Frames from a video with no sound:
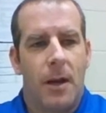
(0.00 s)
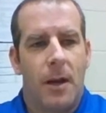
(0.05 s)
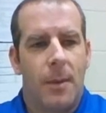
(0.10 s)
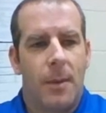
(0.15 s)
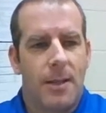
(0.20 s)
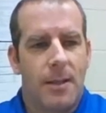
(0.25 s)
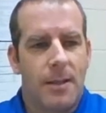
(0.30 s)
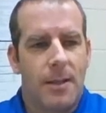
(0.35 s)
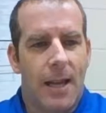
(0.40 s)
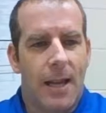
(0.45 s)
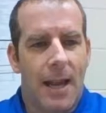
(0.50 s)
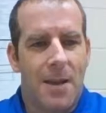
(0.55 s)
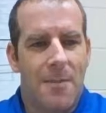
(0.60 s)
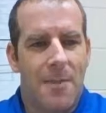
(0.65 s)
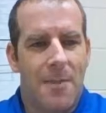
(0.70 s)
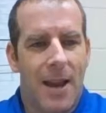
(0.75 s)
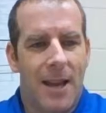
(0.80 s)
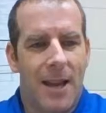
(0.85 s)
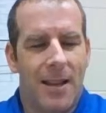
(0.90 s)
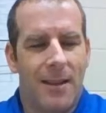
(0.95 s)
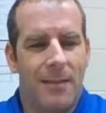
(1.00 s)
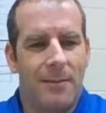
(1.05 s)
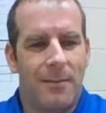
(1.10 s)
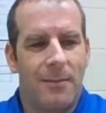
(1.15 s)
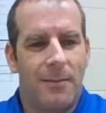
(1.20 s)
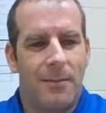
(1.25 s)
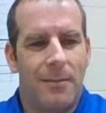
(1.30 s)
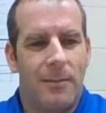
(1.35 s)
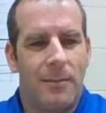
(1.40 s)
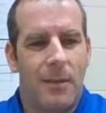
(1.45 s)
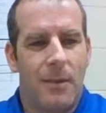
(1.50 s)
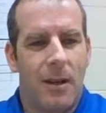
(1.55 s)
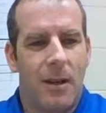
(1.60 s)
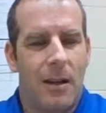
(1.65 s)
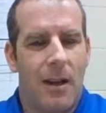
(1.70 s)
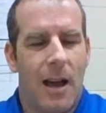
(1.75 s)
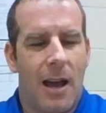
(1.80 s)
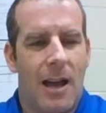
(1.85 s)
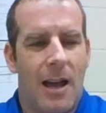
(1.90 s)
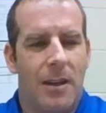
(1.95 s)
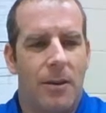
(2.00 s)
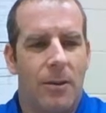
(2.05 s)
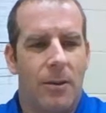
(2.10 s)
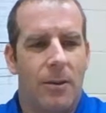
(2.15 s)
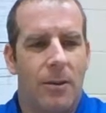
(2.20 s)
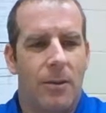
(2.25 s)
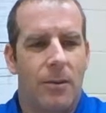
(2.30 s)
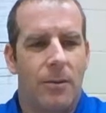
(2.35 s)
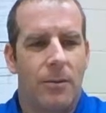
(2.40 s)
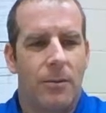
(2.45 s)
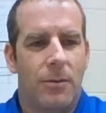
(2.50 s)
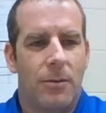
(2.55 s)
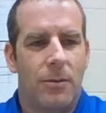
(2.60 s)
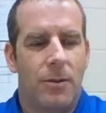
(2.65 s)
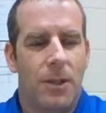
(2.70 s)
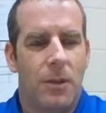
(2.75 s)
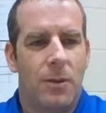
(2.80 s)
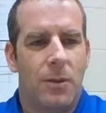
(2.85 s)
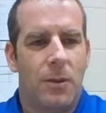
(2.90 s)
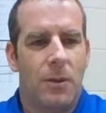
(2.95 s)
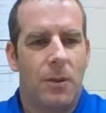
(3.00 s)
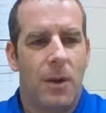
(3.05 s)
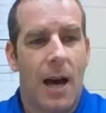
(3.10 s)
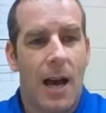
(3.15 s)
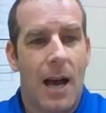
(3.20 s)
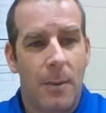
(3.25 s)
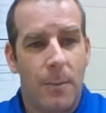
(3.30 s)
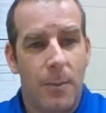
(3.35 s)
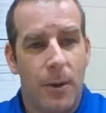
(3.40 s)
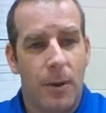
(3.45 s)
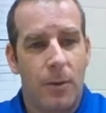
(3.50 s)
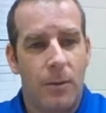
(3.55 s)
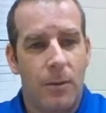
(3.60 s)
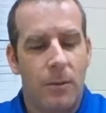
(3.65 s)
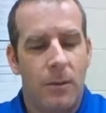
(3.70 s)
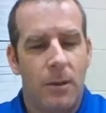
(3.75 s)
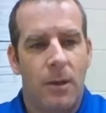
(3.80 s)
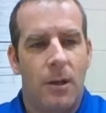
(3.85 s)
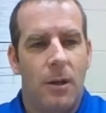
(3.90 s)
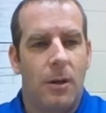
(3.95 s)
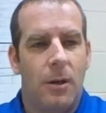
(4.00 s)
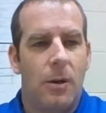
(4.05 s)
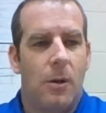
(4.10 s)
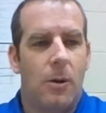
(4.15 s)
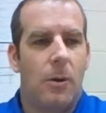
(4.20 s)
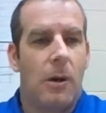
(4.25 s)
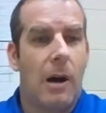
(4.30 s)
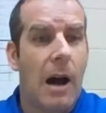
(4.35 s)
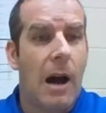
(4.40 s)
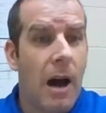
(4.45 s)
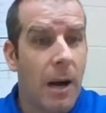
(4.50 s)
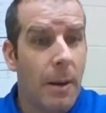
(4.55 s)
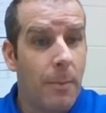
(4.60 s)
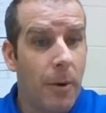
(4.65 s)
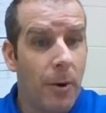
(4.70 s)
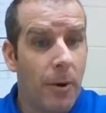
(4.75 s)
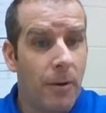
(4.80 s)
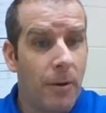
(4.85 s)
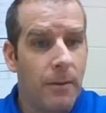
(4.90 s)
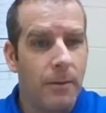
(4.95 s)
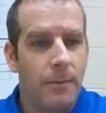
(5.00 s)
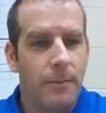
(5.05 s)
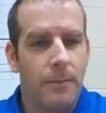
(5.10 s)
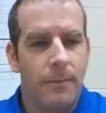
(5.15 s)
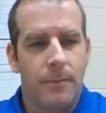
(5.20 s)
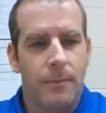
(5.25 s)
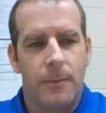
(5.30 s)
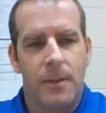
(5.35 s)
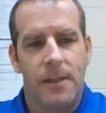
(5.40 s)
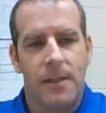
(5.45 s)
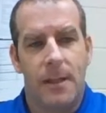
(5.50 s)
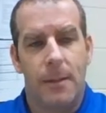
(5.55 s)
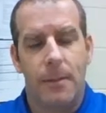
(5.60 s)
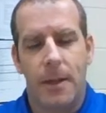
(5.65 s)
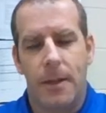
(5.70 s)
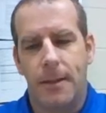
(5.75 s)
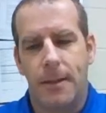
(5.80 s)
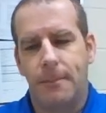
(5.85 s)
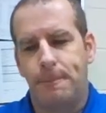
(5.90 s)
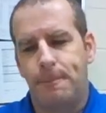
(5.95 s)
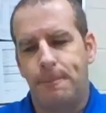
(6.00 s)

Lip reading: a mistake making, either due to hypo or hyper something,